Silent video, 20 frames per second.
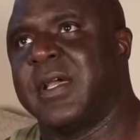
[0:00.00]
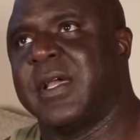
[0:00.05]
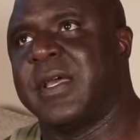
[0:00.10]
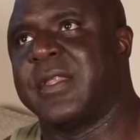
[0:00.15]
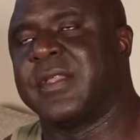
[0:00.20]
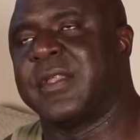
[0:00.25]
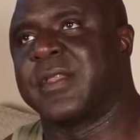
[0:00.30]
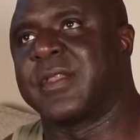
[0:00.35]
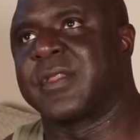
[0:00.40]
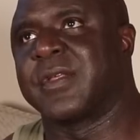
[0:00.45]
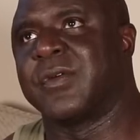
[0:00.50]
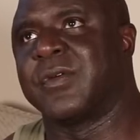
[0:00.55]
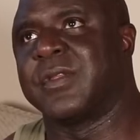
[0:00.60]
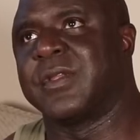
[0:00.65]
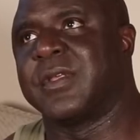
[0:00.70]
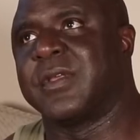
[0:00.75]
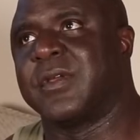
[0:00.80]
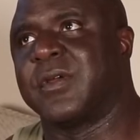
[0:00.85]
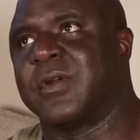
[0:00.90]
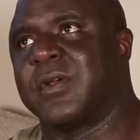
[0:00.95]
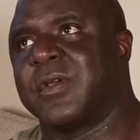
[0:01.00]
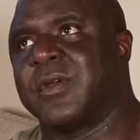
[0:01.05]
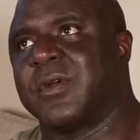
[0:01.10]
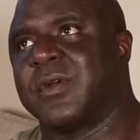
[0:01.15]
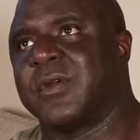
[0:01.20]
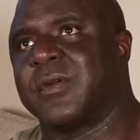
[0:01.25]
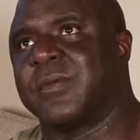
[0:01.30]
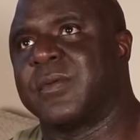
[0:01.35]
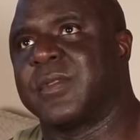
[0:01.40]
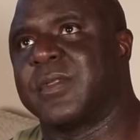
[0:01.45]
And then so your
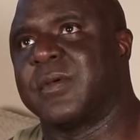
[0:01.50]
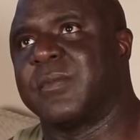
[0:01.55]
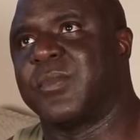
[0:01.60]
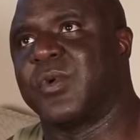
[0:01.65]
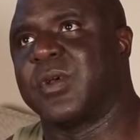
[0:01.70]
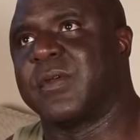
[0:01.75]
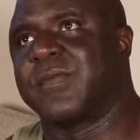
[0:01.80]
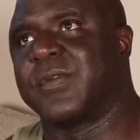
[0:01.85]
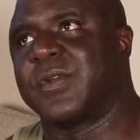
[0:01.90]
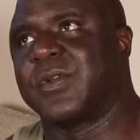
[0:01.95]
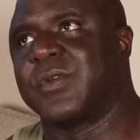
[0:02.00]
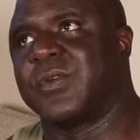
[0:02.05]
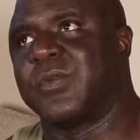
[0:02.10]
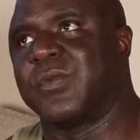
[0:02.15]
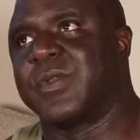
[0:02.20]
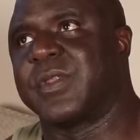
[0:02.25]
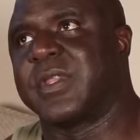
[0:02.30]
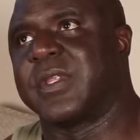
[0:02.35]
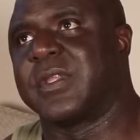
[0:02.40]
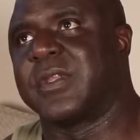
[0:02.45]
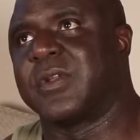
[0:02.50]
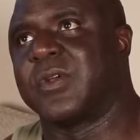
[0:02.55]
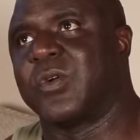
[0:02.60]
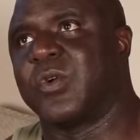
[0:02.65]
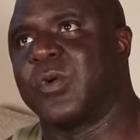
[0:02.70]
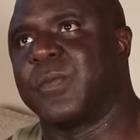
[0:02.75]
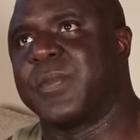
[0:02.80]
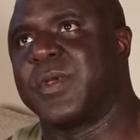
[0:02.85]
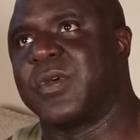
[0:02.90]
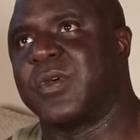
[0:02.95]
your the boyfriend who was into the
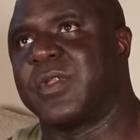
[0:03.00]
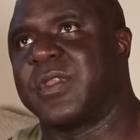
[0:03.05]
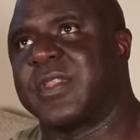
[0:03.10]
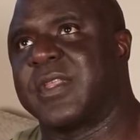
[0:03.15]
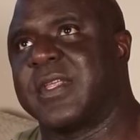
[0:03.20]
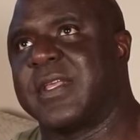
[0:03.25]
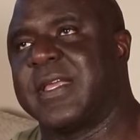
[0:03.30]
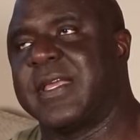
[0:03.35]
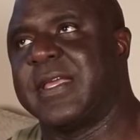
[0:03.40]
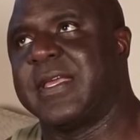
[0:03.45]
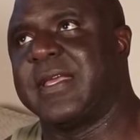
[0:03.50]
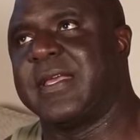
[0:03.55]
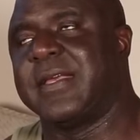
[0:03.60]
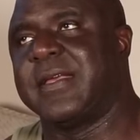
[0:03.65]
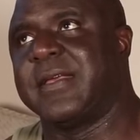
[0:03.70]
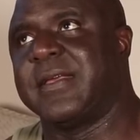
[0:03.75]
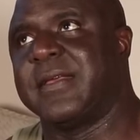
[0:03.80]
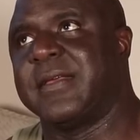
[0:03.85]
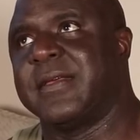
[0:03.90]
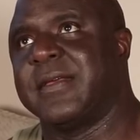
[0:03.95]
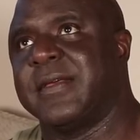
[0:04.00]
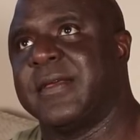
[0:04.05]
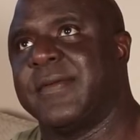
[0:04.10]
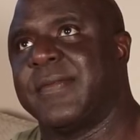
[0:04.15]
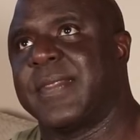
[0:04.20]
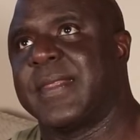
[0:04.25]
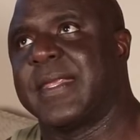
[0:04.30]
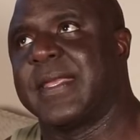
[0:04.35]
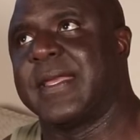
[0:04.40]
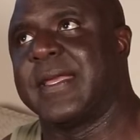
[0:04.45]
opioids, he
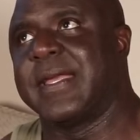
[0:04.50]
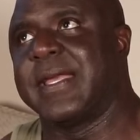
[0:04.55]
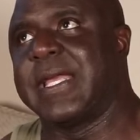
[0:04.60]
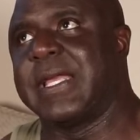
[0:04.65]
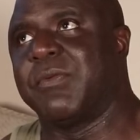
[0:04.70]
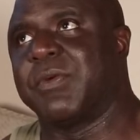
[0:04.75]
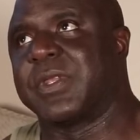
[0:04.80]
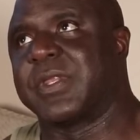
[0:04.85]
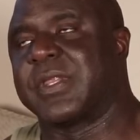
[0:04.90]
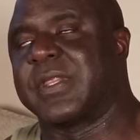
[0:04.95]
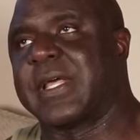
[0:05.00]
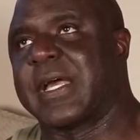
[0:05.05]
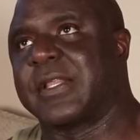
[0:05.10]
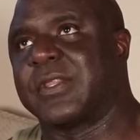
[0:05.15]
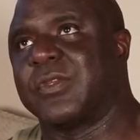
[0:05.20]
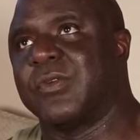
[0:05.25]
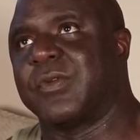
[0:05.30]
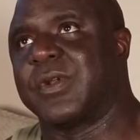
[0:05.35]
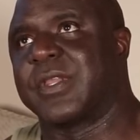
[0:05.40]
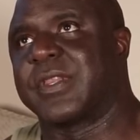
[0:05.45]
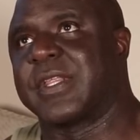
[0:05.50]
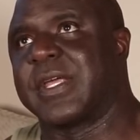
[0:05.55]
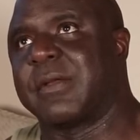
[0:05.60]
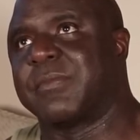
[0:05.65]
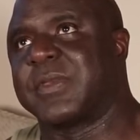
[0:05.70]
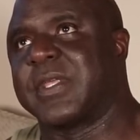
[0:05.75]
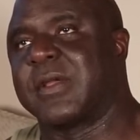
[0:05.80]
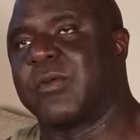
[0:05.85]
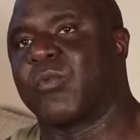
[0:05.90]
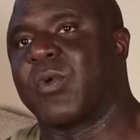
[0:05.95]
he was like doing the
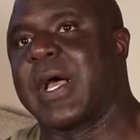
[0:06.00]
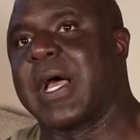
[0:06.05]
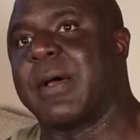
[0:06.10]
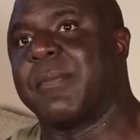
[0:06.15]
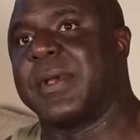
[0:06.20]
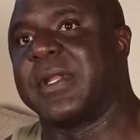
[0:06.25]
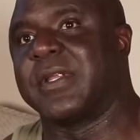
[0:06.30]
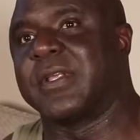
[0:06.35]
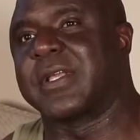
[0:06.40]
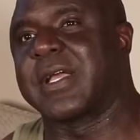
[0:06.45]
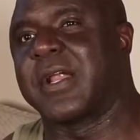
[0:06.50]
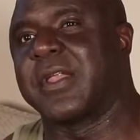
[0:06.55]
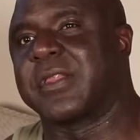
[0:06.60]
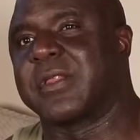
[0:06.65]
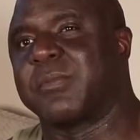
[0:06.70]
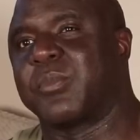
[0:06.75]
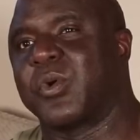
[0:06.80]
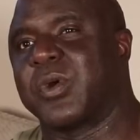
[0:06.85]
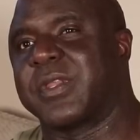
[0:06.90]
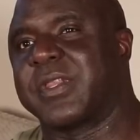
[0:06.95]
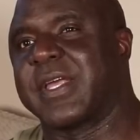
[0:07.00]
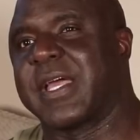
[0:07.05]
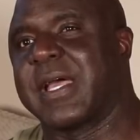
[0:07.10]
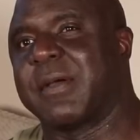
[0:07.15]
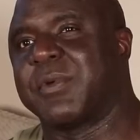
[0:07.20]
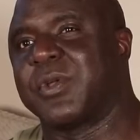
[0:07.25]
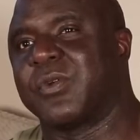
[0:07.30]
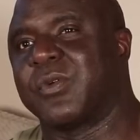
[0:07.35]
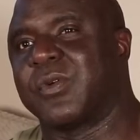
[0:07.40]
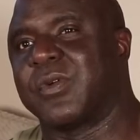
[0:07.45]
same thing, robbing to kind of support his
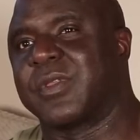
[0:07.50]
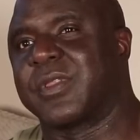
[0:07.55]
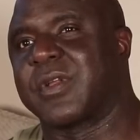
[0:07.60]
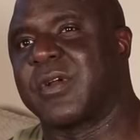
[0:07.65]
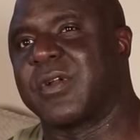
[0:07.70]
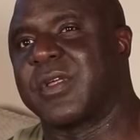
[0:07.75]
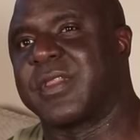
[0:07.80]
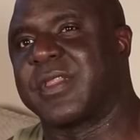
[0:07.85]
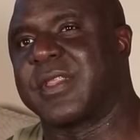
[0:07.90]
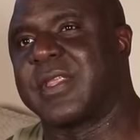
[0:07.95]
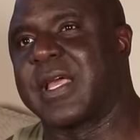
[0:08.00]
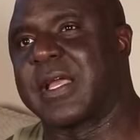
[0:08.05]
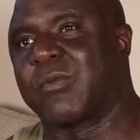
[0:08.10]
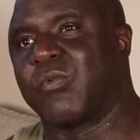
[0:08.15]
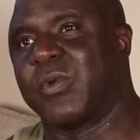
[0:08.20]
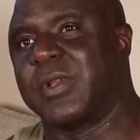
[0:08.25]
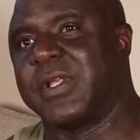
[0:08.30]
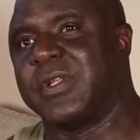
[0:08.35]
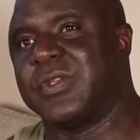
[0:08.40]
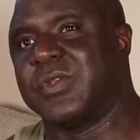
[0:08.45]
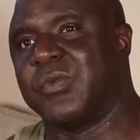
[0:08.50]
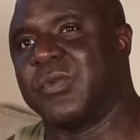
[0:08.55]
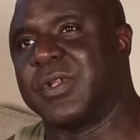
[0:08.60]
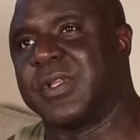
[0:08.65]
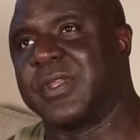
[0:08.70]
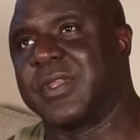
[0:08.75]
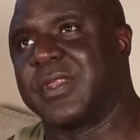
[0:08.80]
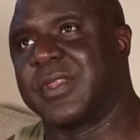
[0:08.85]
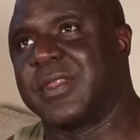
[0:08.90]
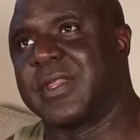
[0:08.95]
habit, or started like really
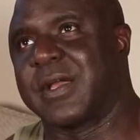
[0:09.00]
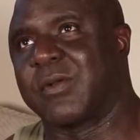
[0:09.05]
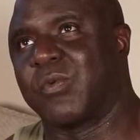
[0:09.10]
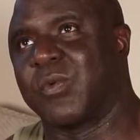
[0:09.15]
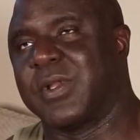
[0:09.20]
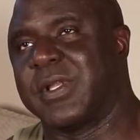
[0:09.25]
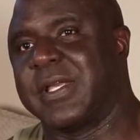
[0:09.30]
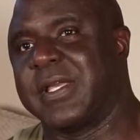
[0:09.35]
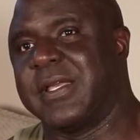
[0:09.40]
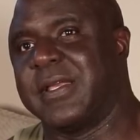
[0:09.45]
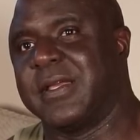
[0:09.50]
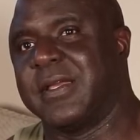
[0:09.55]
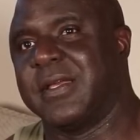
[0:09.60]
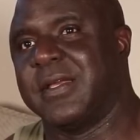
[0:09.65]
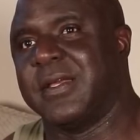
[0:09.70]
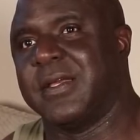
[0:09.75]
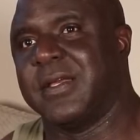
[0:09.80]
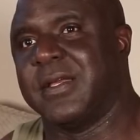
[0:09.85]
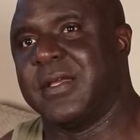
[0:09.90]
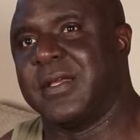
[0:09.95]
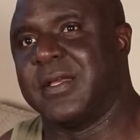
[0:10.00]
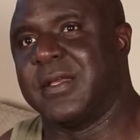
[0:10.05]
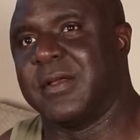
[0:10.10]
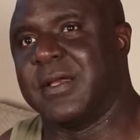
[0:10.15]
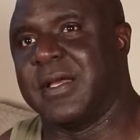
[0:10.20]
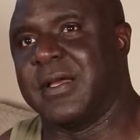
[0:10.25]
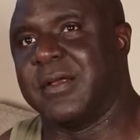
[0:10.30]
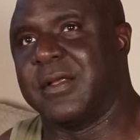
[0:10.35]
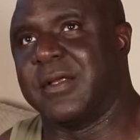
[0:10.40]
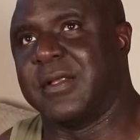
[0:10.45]
doing like really
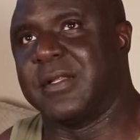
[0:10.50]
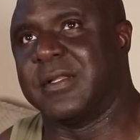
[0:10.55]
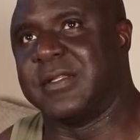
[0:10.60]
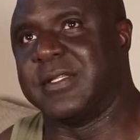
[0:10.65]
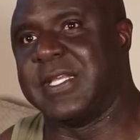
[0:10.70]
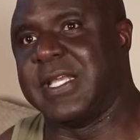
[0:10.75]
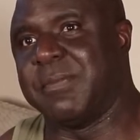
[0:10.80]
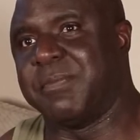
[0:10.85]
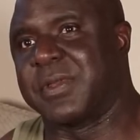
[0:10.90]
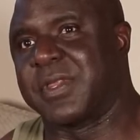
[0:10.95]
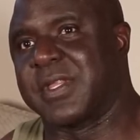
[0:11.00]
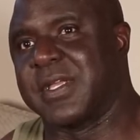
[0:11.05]
deep